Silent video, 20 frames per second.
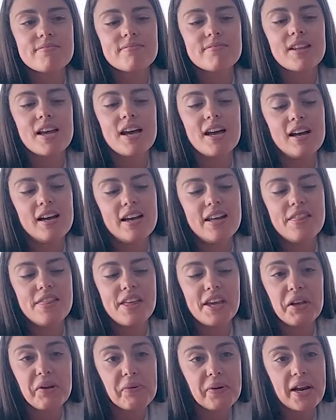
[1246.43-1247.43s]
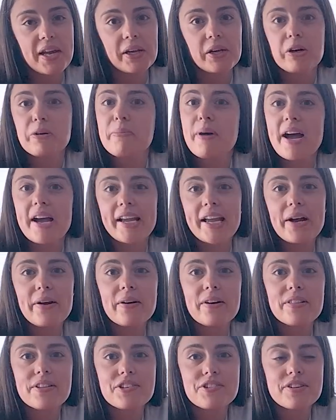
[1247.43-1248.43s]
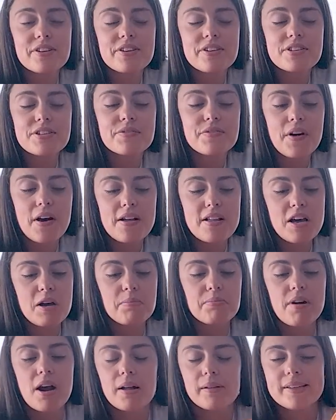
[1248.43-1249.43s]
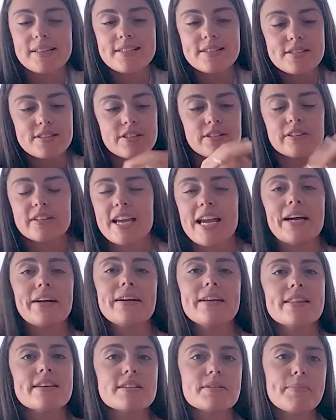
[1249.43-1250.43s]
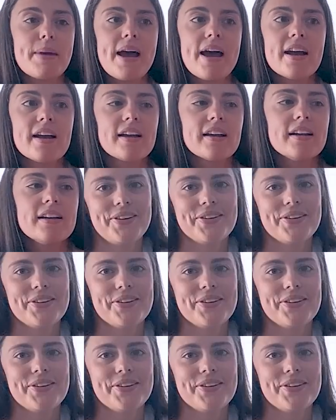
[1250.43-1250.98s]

I think when I go back out on the trail this fall, I'll probably still carry this bag.